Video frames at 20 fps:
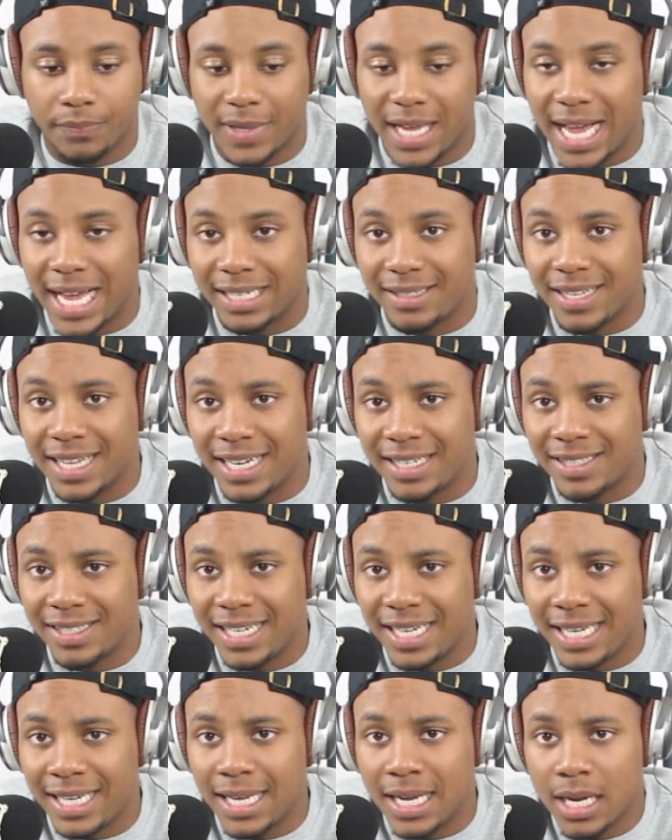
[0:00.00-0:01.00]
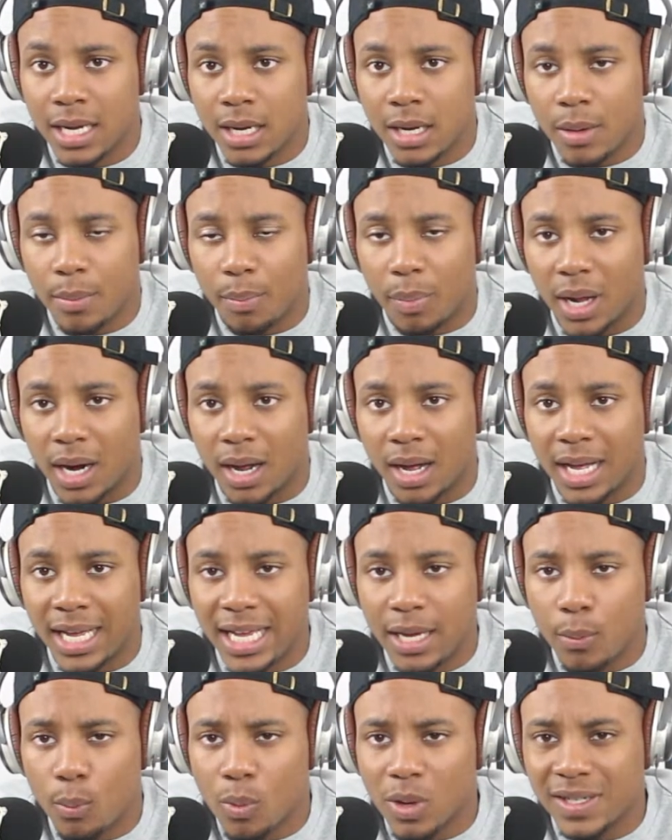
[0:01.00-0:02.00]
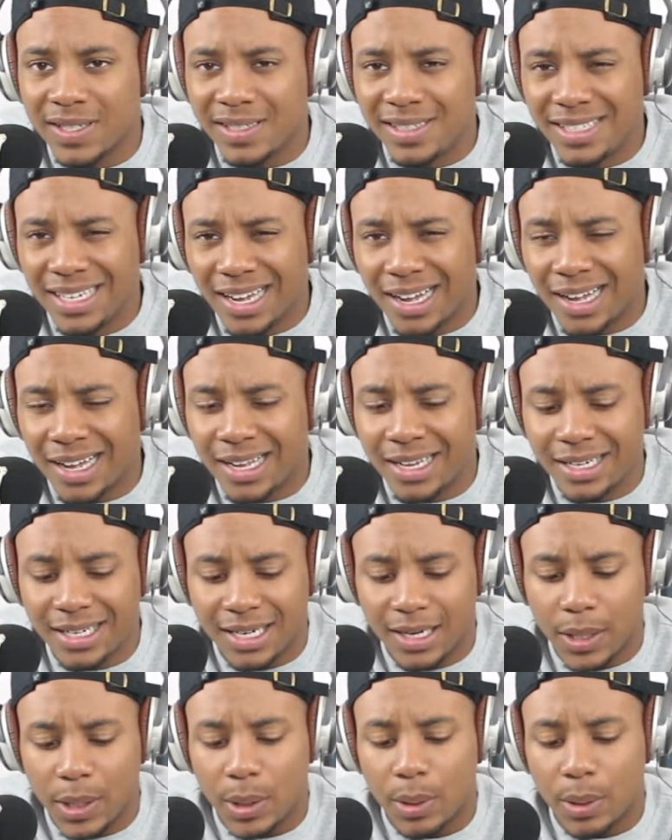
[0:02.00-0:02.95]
at Tennessee, but it was not.